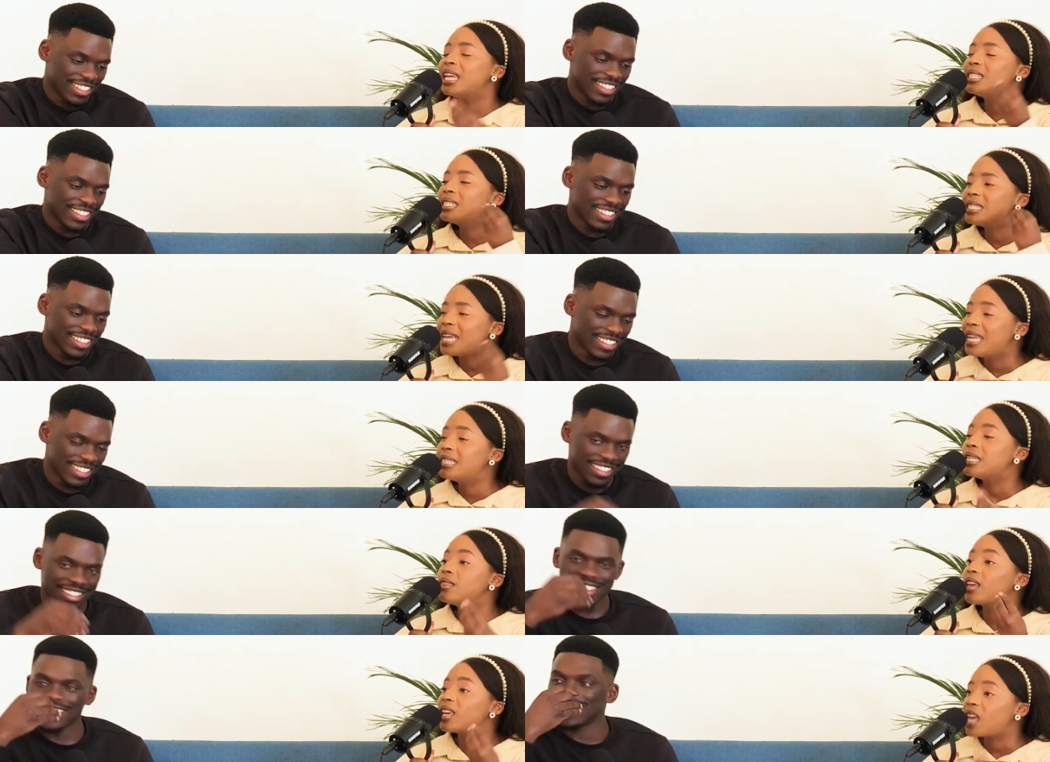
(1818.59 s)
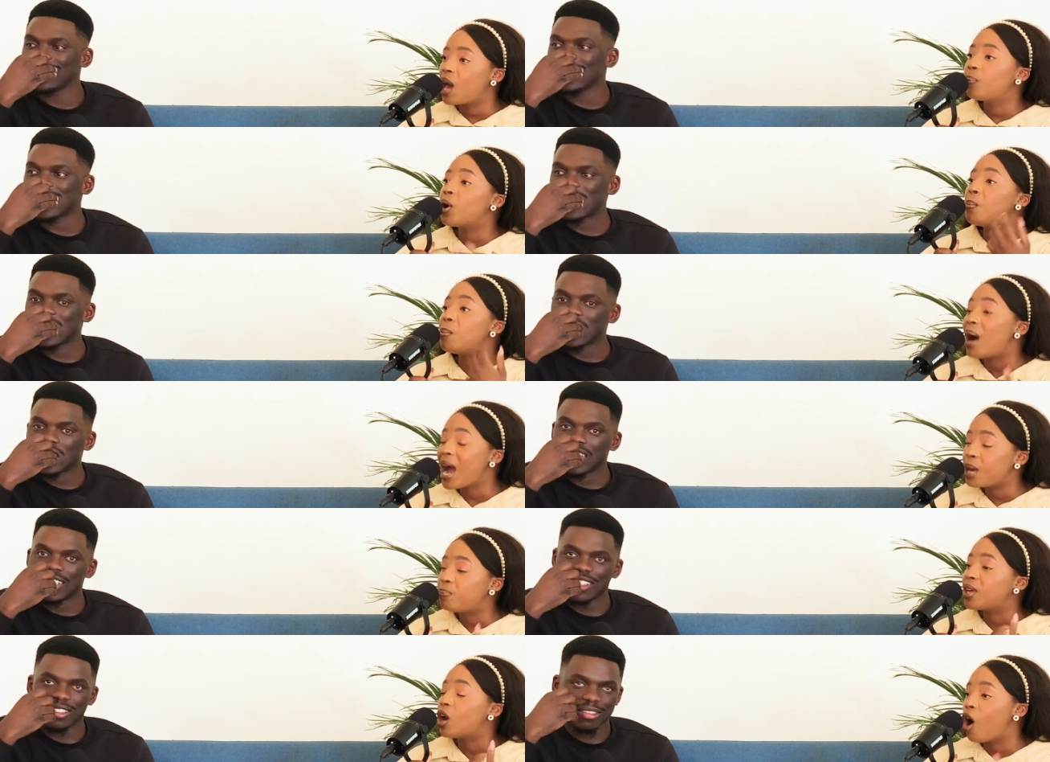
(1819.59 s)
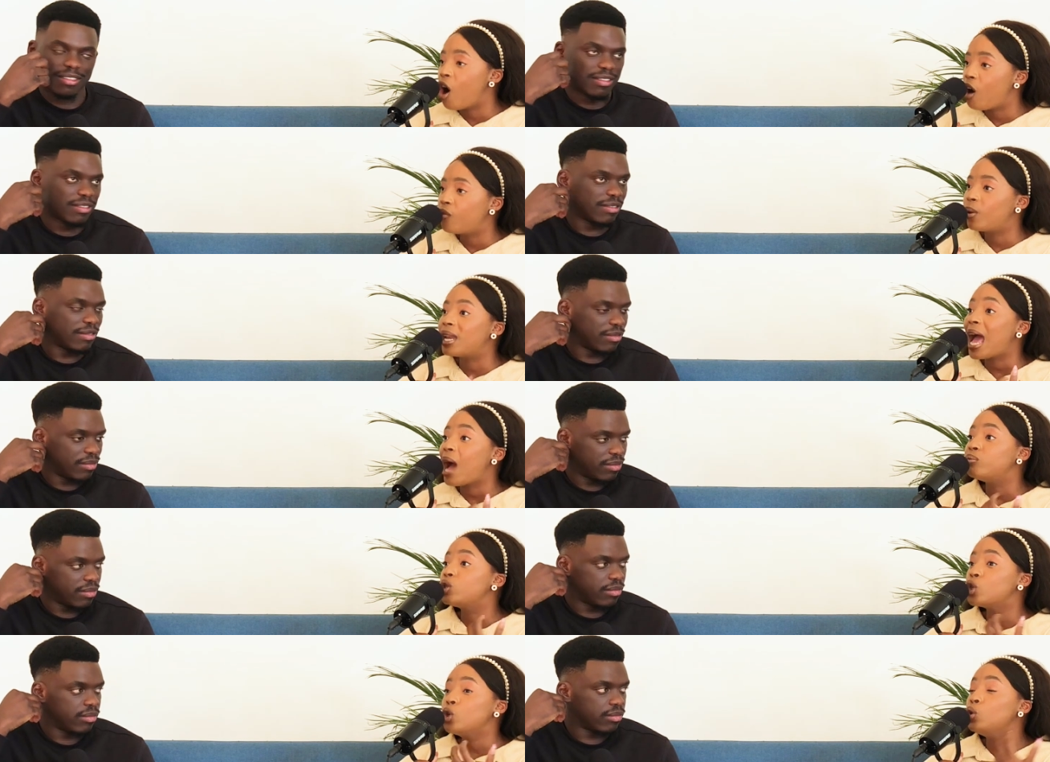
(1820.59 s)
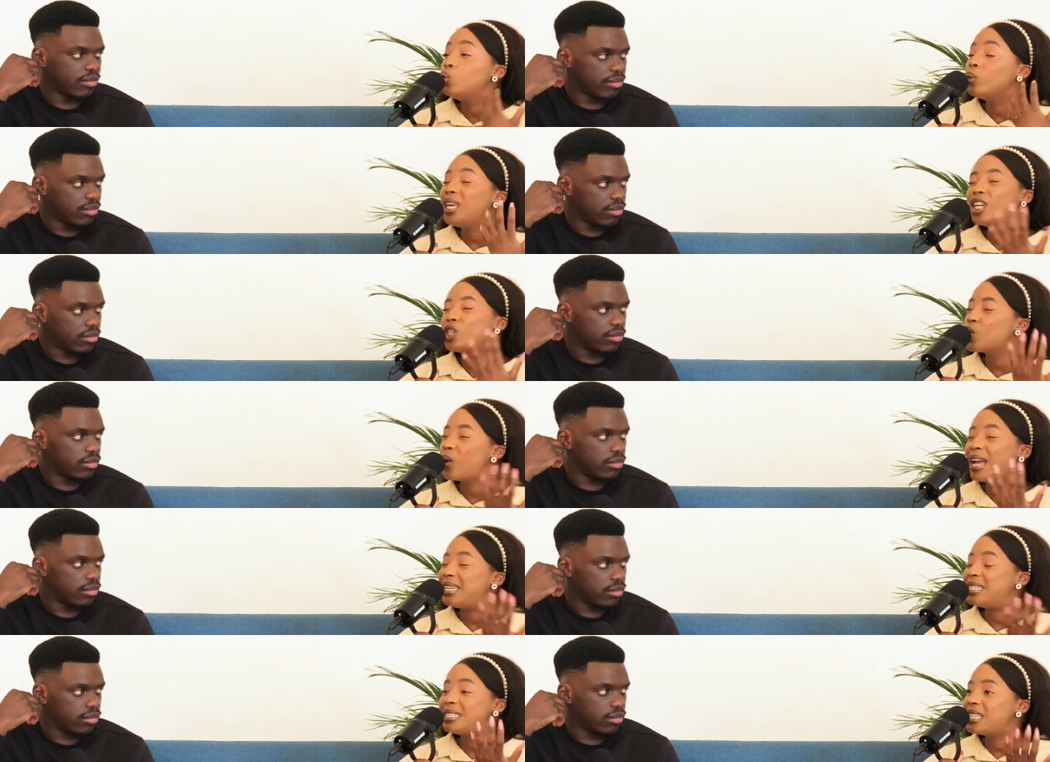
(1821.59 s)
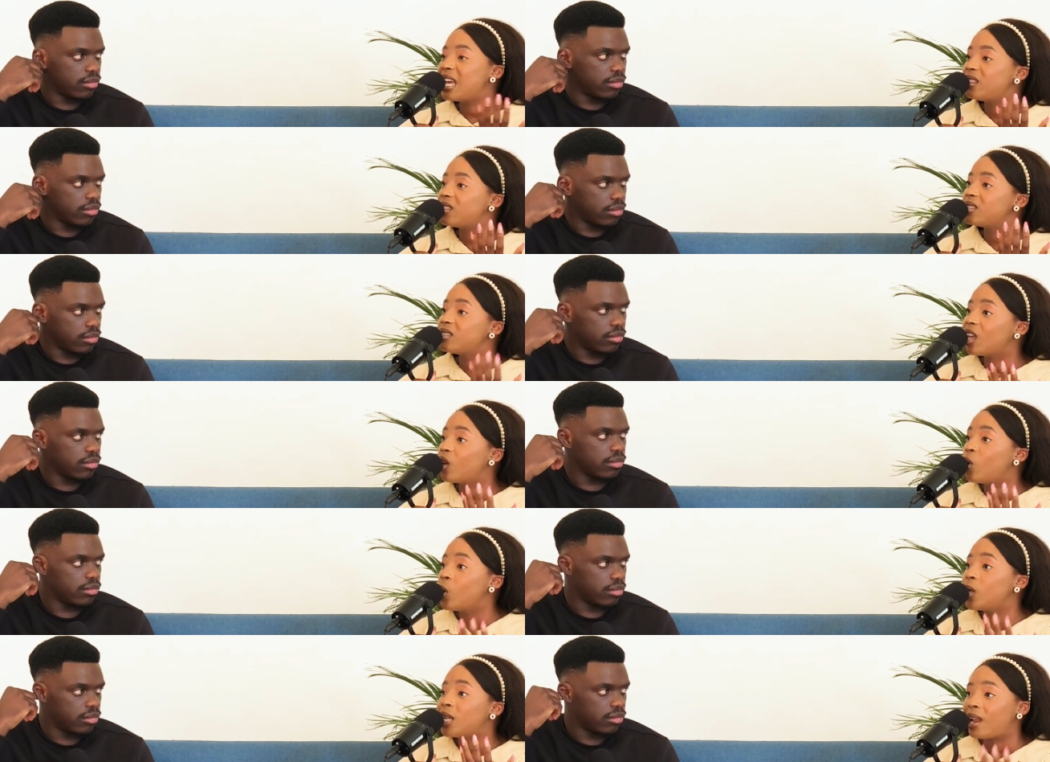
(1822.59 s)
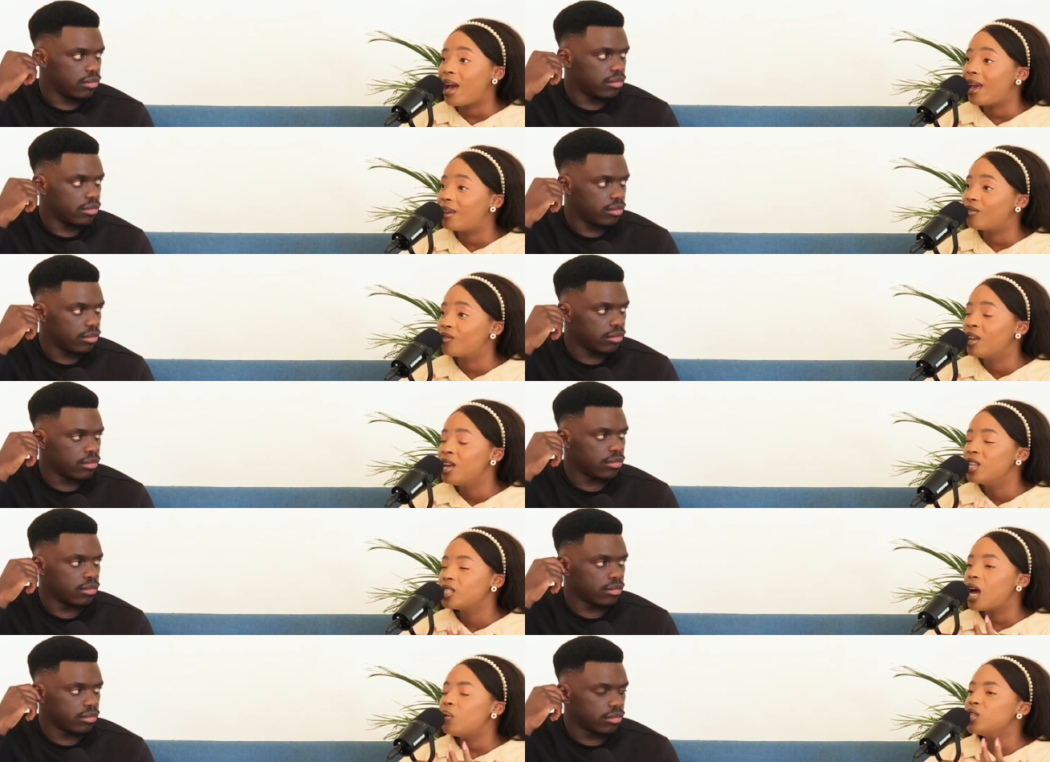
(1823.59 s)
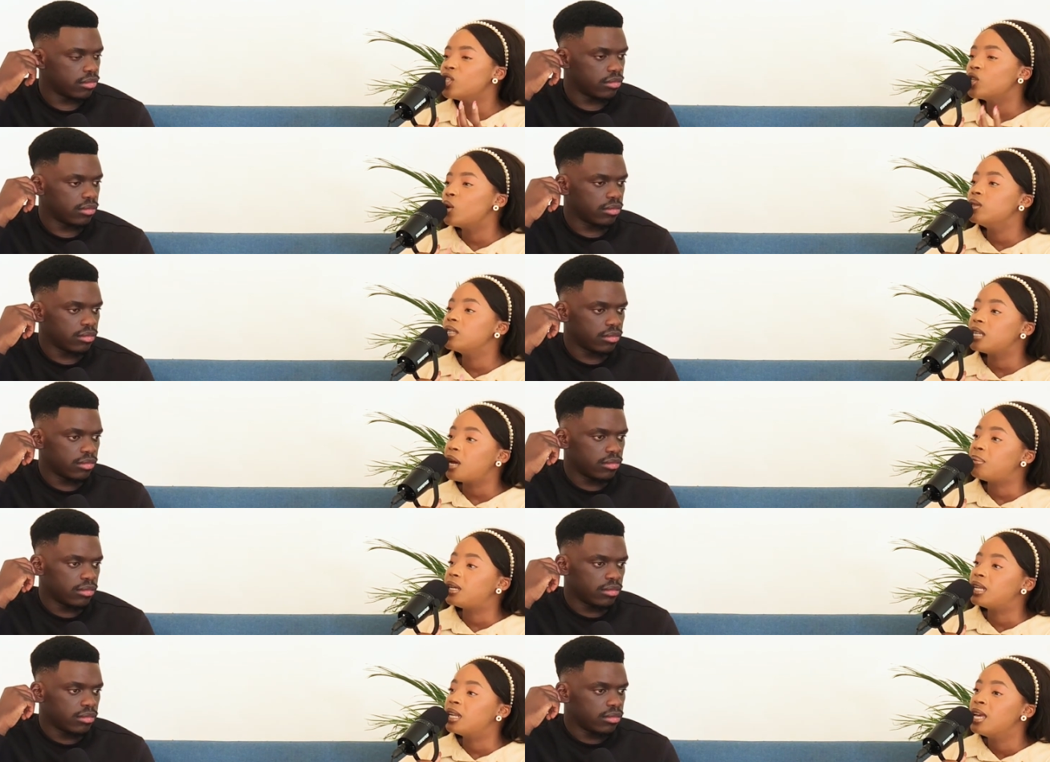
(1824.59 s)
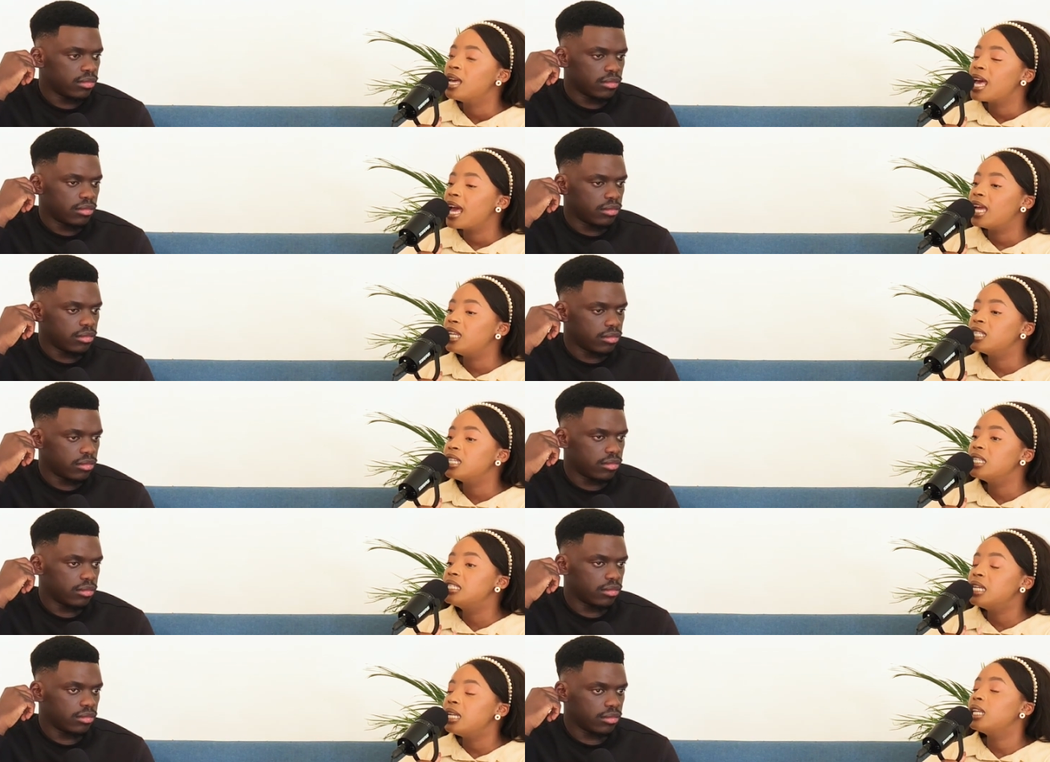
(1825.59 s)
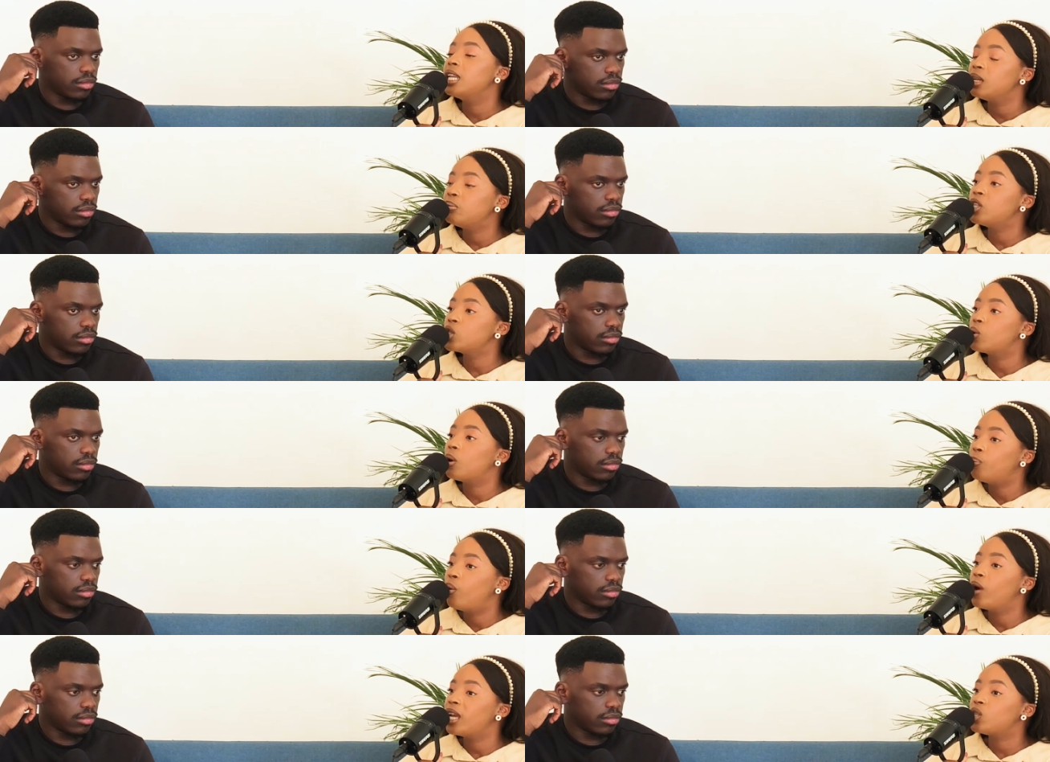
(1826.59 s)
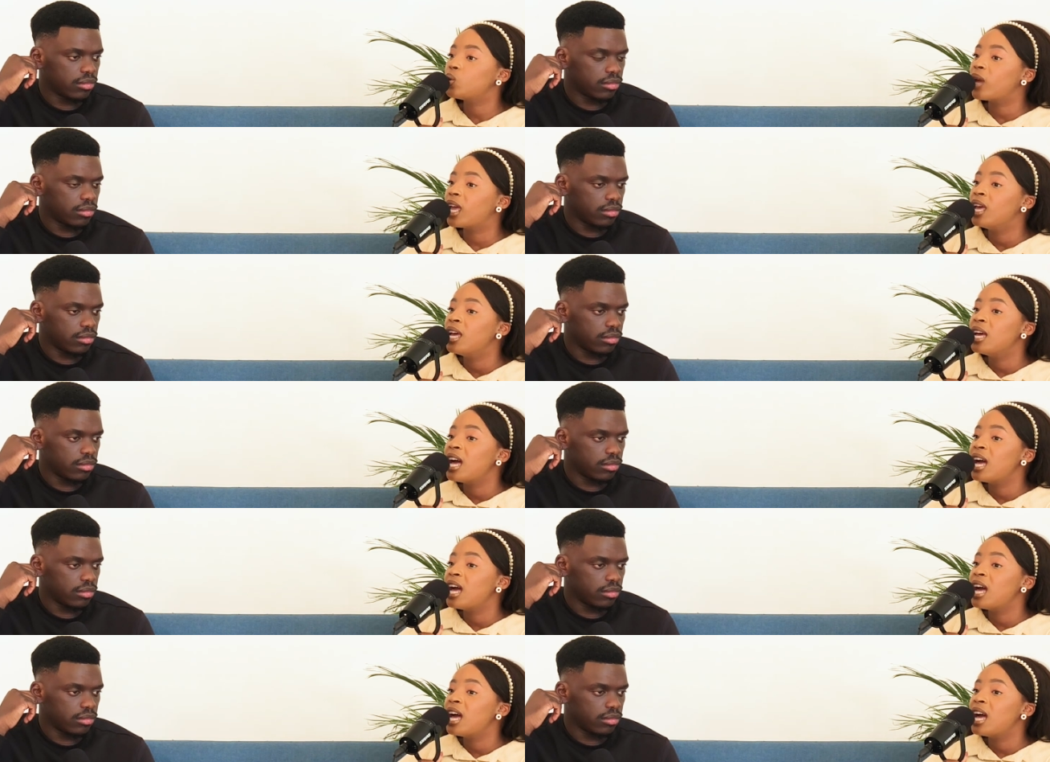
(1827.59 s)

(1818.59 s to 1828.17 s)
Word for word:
Speaker 1: and stands in the gap on my behalf when I'm too weak to understand this thing called life. Mm, so I was yeah. so stubborn, and it did lead me to a point where